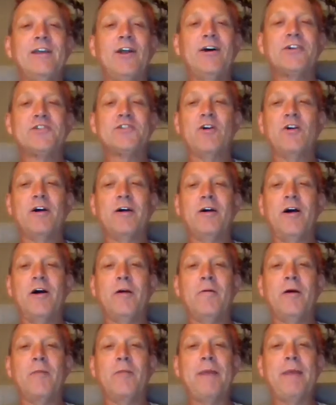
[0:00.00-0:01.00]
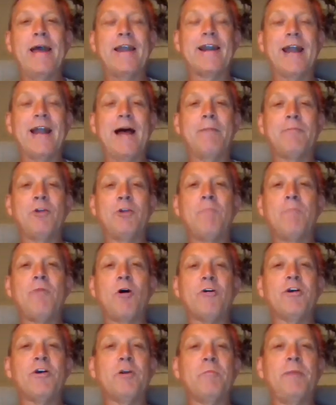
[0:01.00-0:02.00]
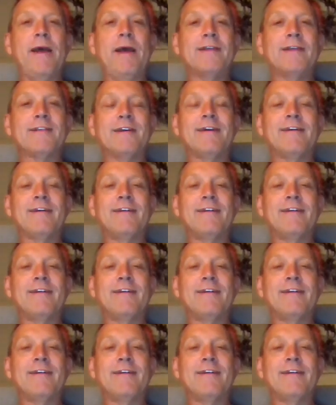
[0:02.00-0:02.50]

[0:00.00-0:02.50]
so I padded up and I borrowed a bat